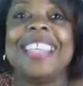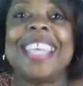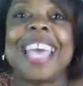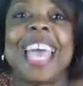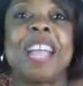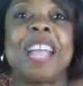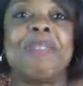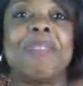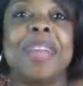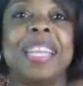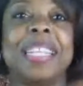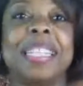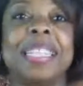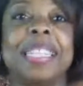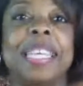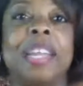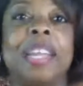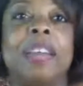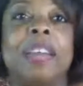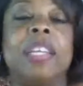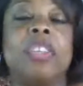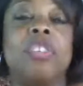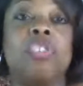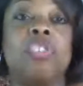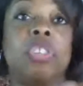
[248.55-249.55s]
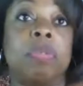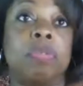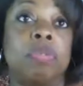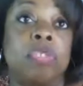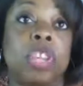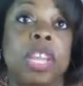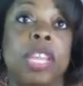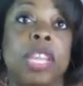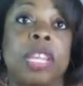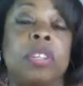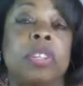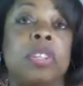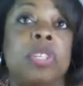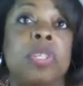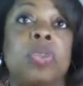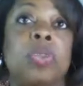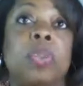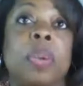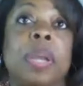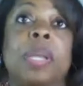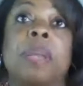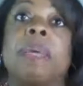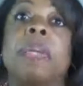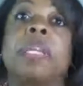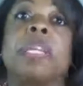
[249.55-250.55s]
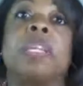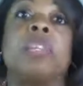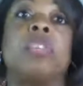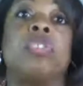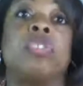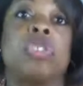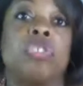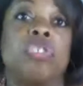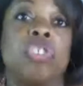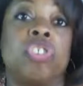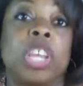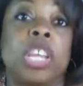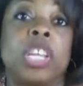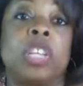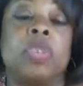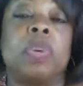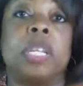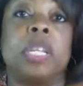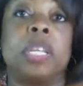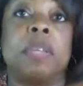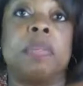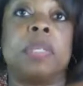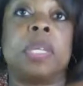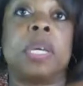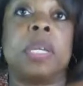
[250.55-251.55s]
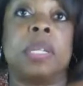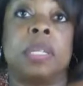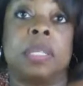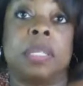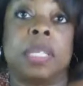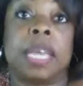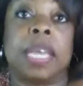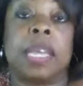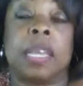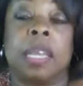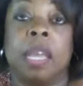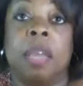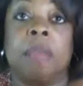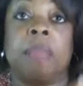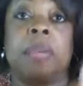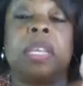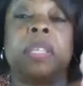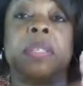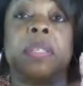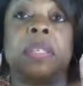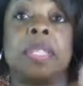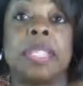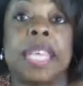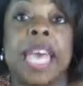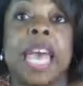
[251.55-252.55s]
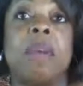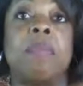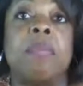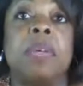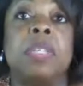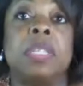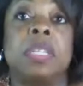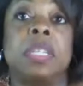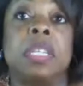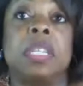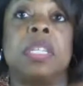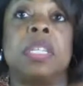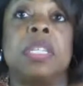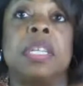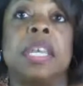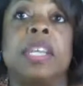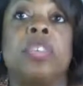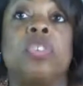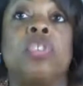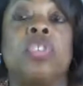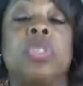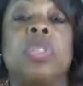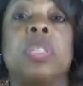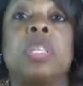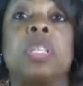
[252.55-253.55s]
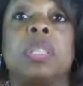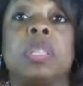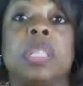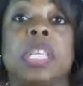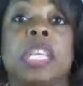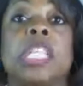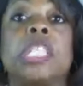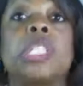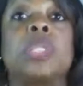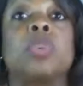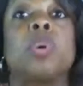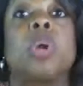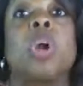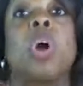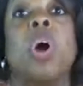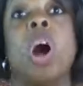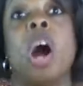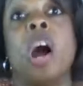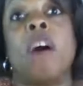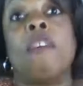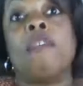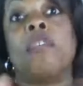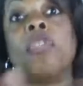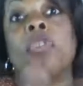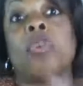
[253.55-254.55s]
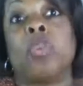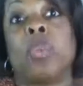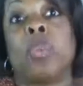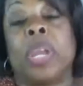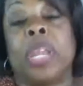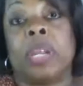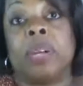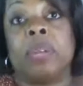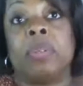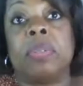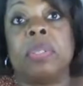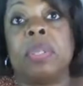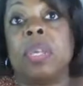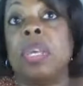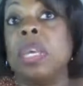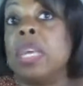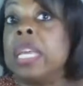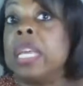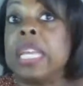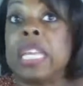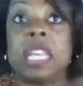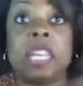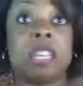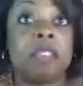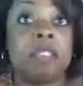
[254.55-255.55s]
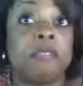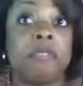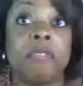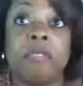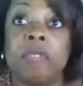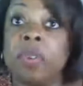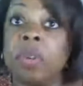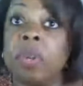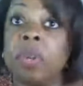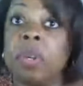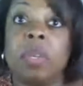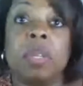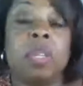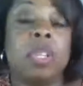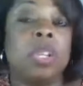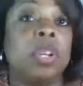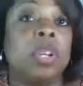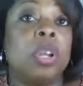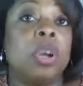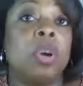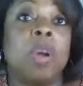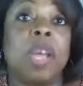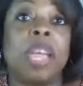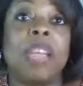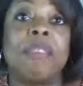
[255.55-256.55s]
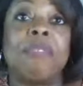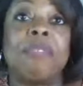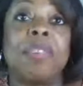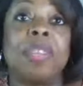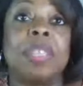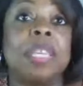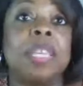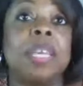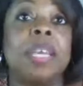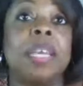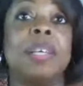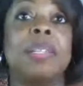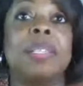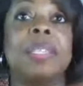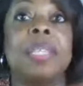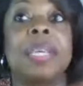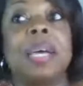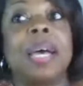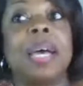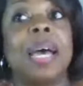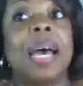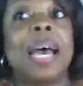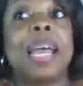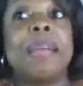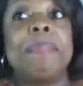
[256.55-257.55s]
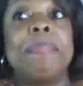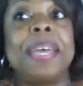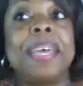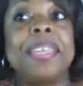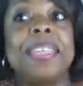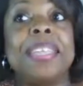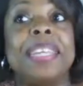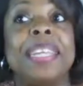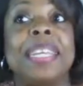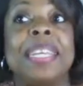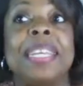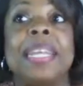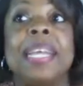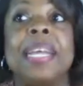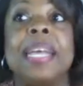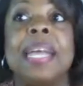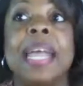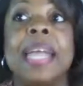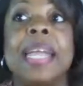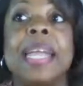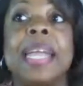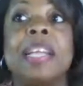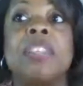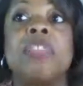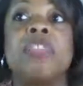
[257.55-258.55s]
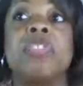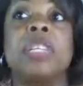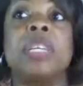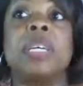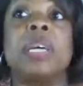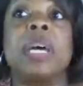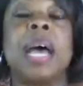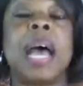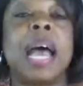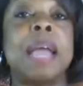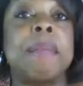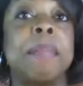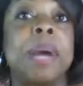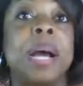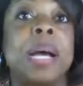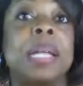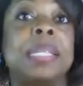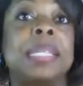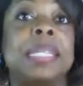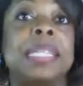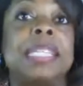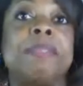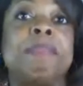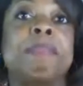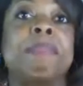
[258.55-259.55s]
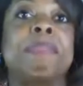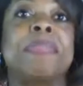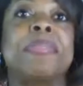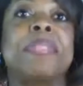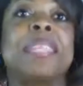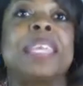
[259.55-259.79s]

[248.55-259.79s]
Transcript: That right there, he should have changed his rhetoric. He should have changed what he was going to say, because that was an indication that things were off the rails. If, everything else, hi, Bethany. Hey, Angela. Hi, Molly.